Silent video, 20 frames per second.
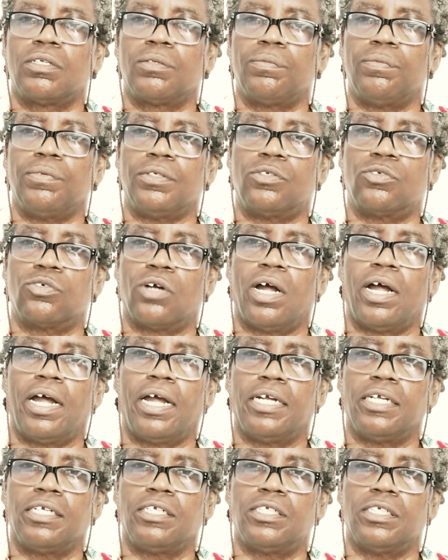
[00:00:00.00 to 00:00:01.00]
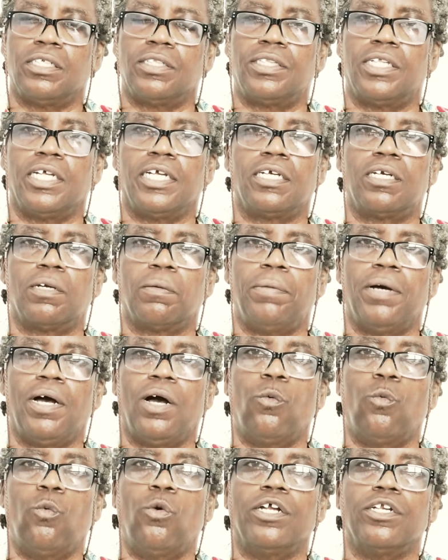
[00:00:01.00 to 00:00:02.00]
be trying to think
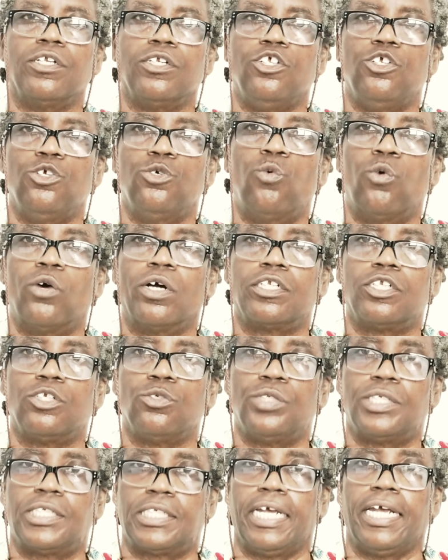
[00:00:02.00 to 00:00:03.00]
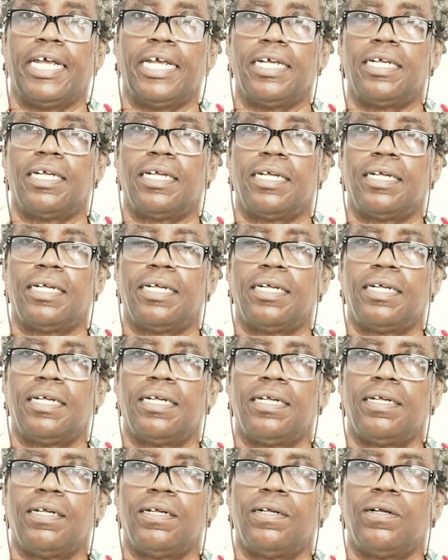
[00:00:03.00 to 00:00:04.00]
about what you want to say
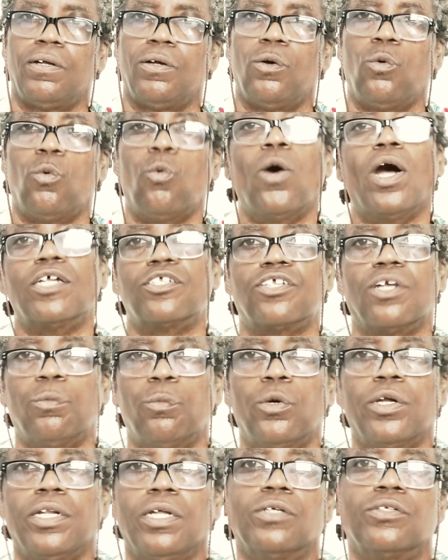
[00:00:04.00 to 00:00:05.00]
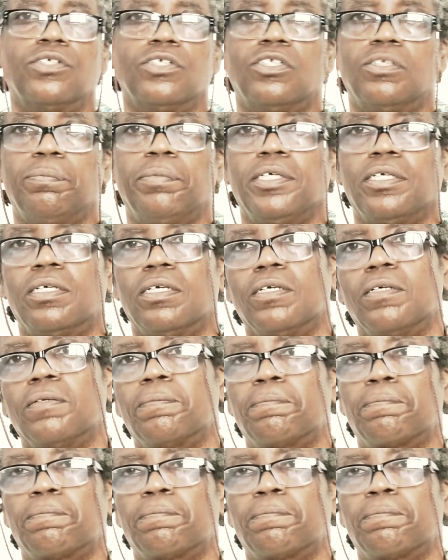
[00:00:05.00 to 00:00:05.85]
while someone else is speaking.